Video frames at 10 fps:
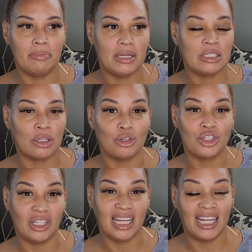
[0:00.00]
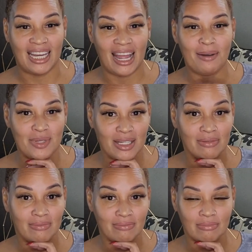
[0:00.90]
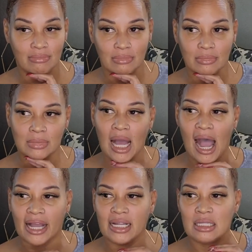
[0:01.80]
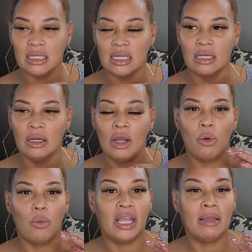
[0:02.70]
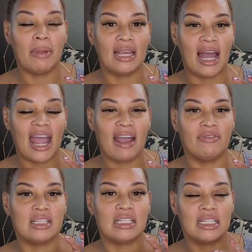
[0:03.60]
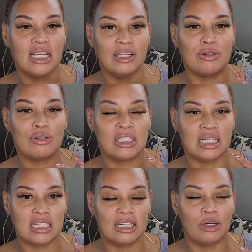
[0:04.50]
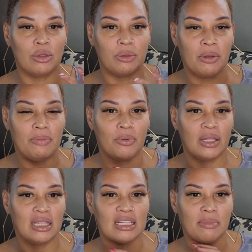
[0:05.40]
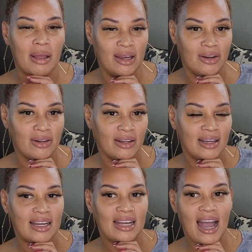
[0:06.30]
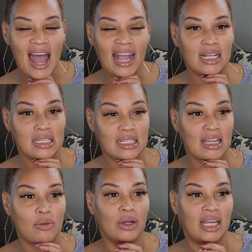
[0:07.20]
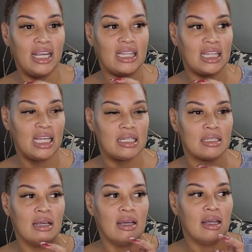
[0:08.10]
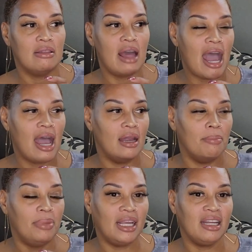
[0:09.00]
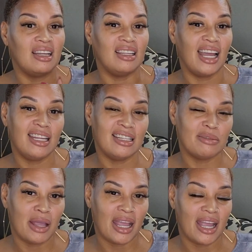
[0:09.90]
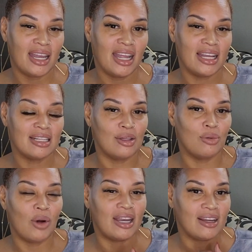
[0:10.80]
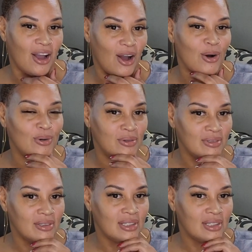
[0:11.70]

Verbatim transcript: could be socially inept. I can see where he may not have the skills to deal with people in this manner. I can see where he thinks that being a ladies man is the way to go.